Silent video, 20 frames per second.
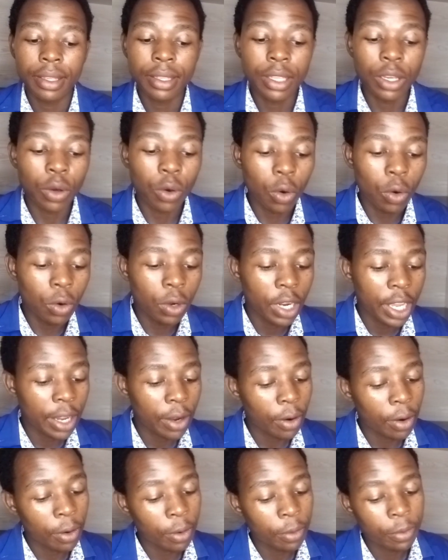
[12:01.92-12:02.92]
the role
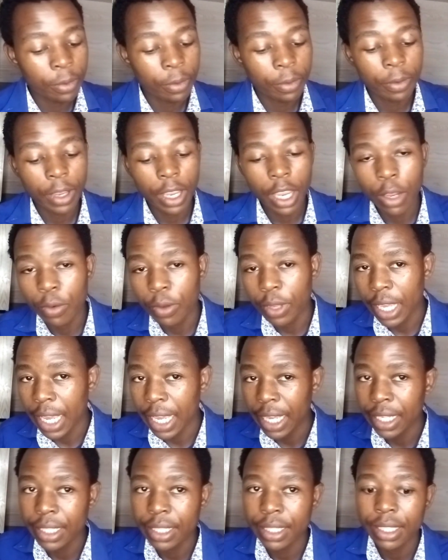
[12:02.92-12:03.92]
of
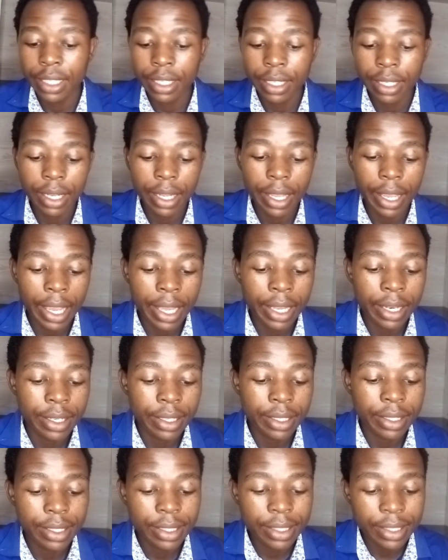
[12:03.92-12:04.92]
education
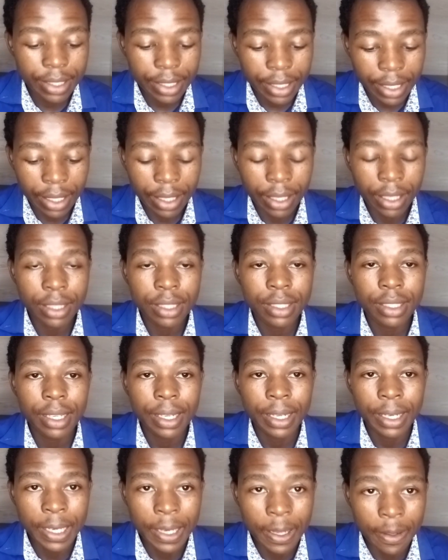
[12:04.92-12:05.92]
and
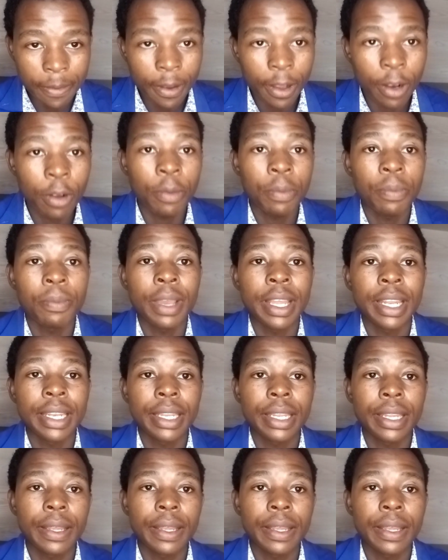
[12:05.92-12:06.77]
skills development